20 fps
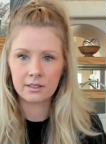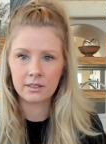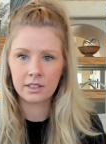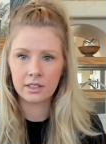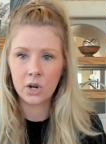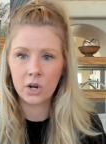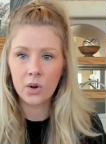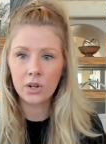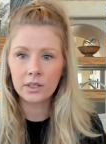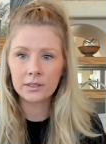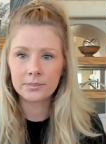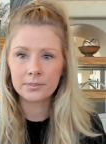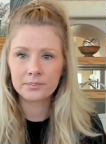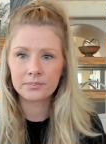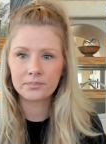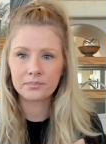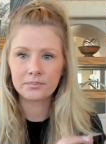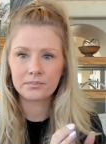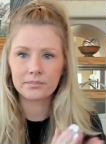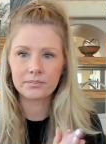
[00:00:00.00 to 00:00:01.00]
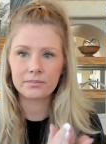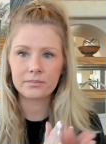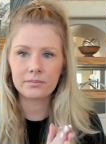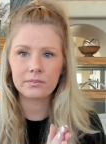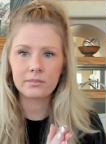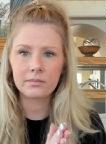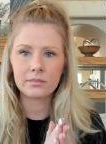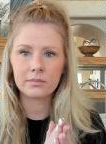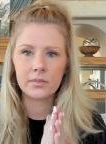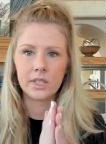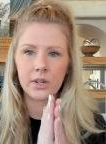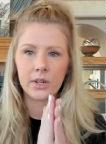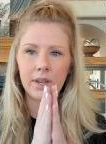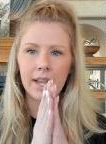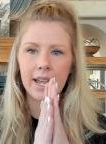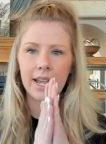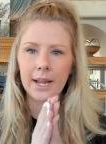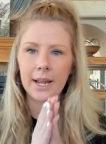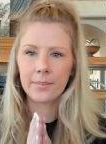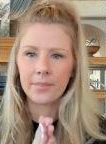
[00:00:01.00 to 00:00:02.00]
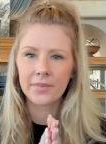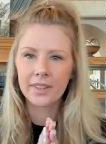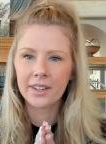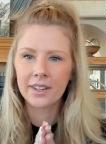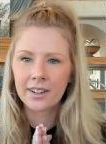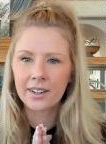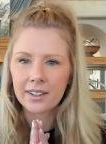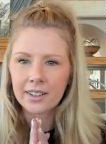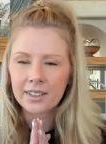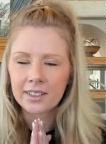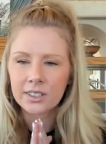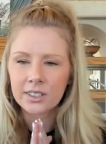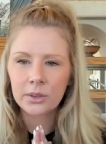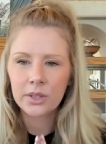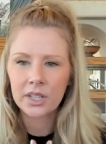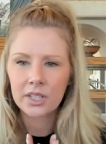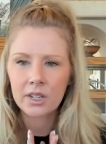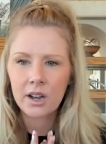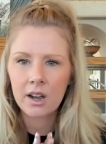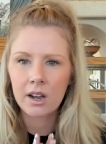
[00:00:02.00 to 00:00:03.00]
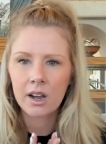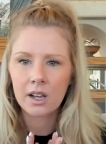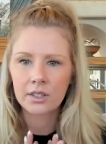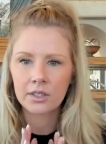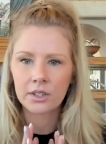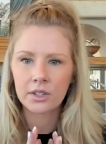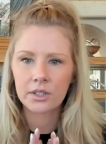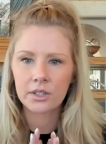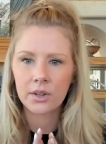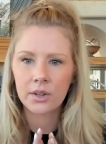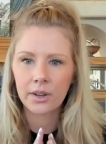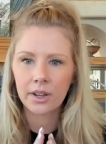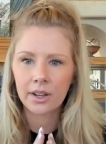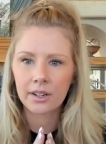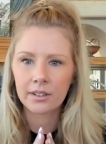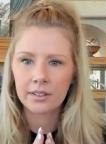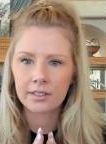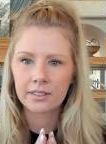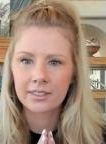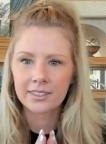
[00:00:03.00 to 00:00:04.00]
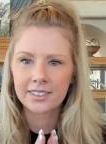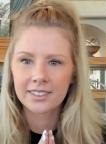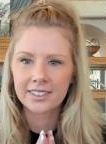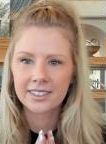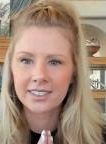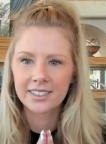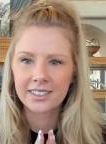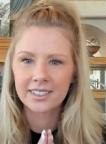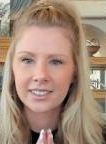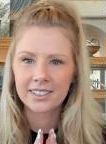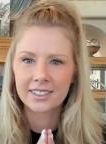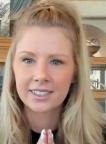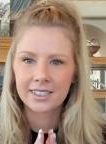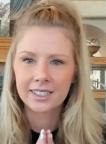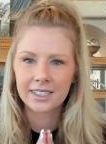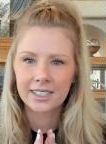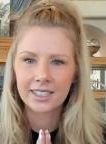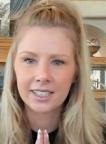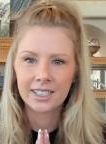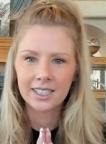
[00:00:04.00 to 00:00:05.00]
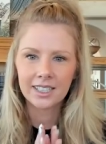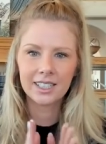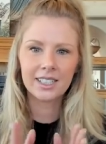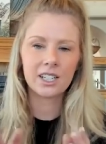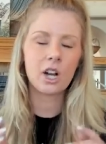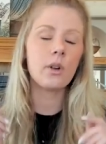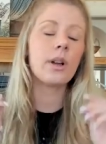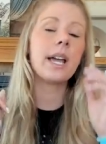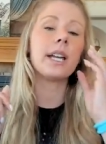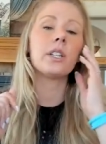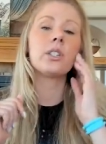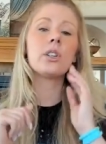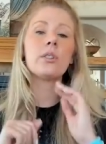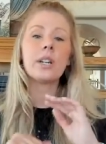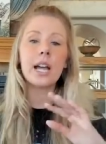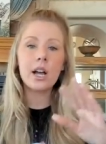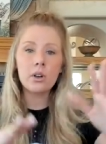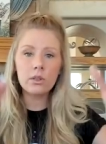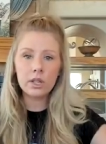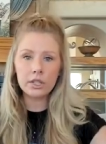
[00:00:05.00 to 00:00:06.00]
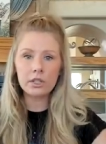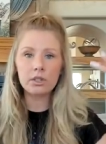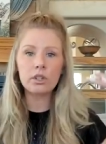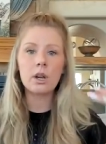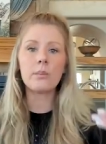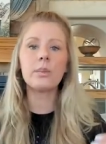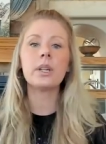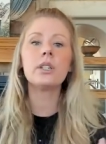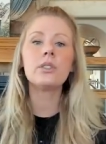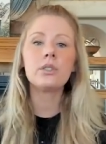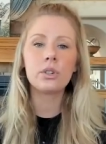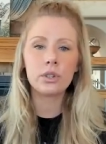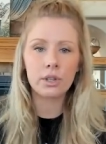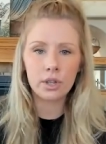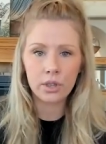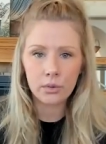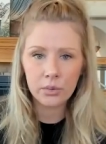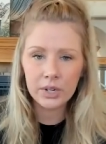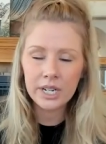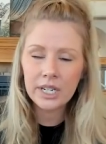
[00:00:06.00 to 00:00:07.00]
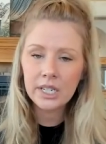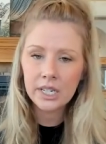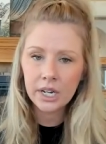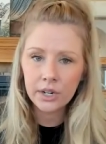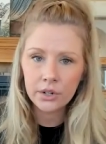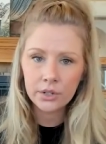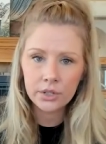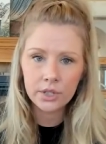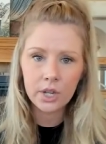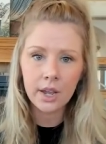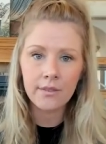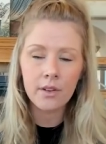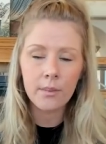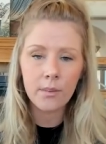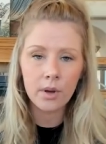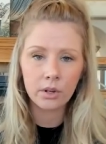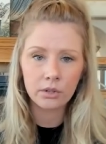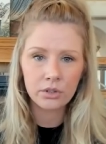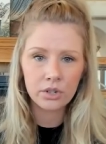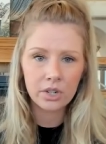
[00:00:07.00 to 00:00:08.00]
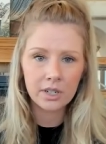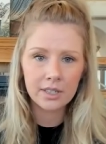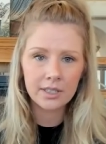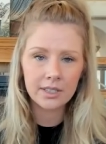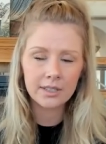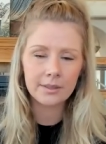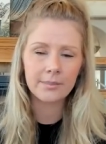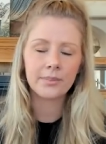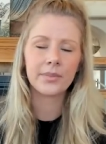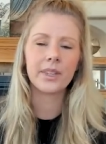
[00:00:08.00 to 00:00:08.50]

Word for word: Cool? Okay. Ooh, these ahas are so good. Uh, okay, so now let's jump into the three tiers of emotions.